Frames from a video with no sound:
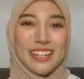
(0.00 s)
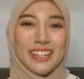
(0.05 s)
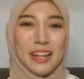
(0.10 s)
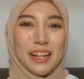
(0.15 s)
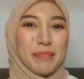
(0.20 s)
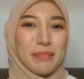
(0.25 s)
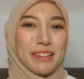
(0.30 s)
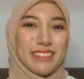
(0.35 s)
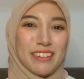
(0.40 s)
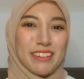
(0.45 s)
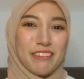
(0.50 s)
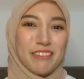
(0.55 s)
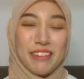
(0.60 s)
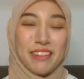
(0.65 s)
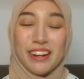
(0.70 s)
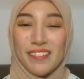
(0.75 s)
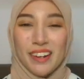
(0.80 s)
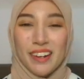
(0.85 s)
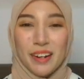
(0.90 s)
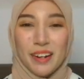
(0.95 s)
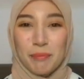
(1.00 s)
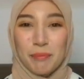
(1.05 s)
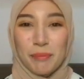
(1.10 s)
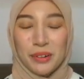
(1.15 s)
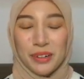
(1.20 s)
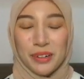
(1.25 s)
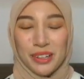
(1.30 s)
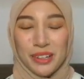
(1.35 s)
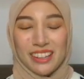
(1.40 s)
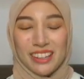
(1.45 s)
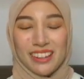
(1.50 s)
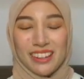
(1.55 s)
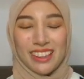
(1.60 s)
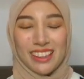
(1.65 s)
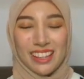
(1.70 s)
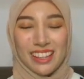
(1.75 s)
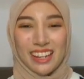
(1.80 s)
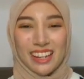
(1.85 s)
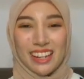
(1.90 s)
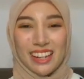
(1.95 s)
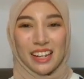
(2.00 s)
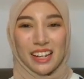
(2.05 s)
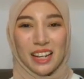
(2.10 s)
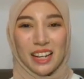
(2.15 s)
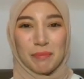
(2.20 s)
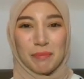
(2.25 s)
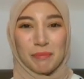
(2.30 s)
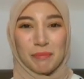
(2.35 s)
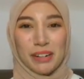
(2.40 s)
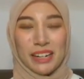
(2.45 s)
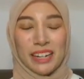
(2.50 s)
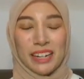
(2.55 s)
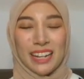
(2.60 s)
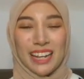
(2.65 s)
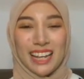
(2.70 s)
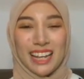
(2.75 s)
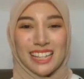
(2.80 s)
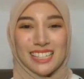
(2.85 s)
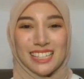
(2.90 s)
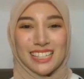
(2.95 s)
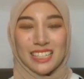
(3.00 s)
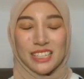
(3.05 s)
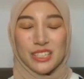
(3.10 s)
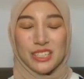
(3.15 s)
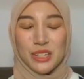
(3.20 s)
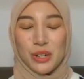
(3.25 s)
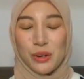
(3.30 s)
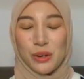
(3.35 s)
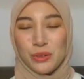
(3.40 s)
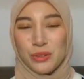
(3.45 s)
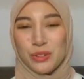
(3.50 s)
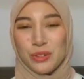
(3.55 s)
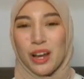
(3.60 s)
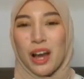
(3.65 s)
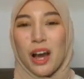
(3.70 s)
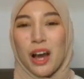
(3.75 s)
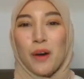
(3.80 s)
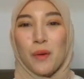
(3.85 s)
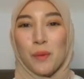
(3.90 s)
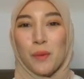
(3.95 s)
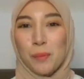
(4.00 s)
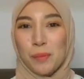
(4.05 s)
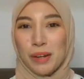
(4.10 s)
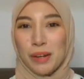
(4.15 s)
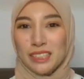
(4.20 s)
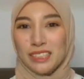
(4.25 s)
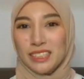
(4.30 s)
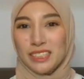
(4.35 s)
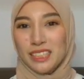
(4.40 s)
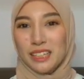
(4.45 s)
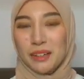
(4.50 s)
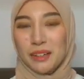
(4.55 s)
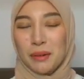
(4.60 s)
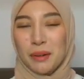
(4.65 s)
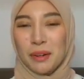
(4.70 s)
Debt is a very important thing in a company as it shows how much